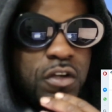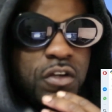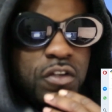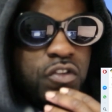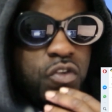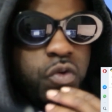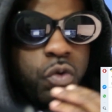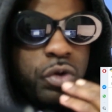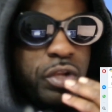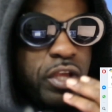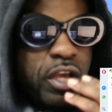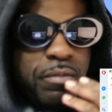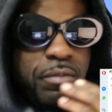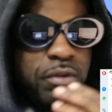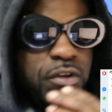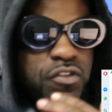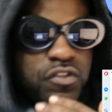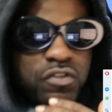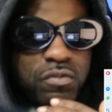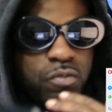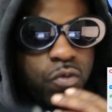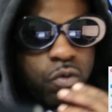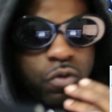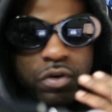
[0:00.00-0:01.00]
28 minutes
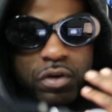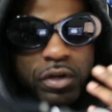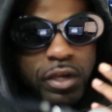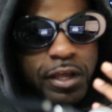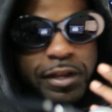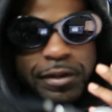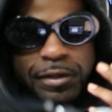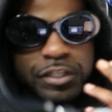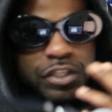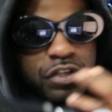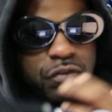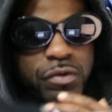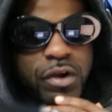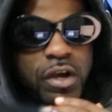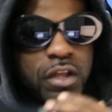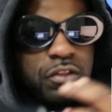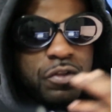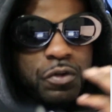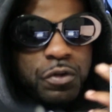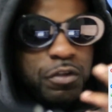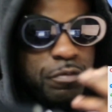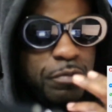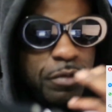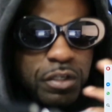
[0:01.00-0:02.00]
or more. It's around
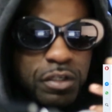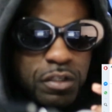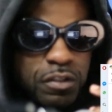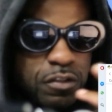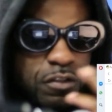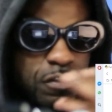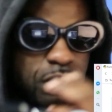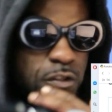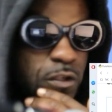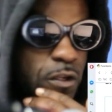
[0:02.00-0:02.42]
30 minutes.